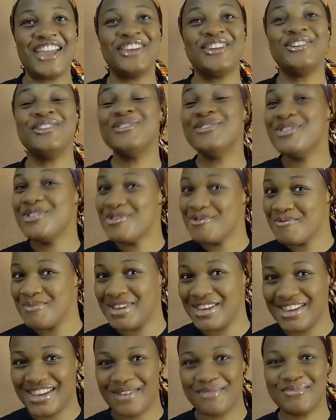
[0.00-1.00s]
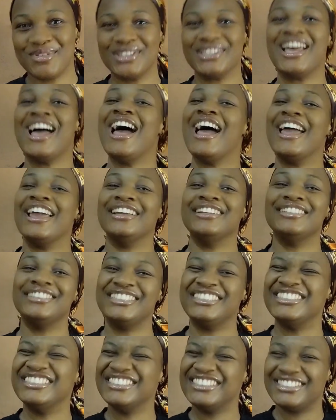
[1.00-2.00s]
he knew me, but I
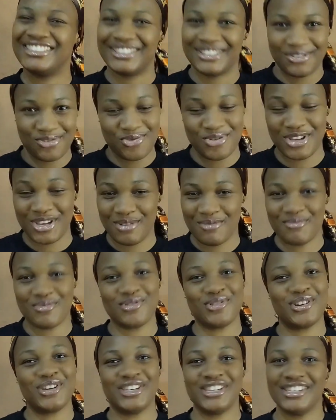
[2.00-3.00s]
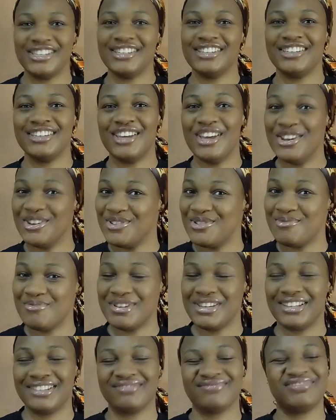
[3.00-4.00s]
didn't know him, but he knew
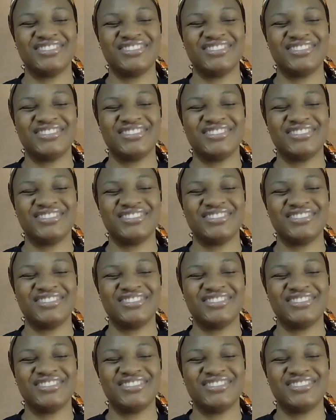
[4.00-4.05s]
me.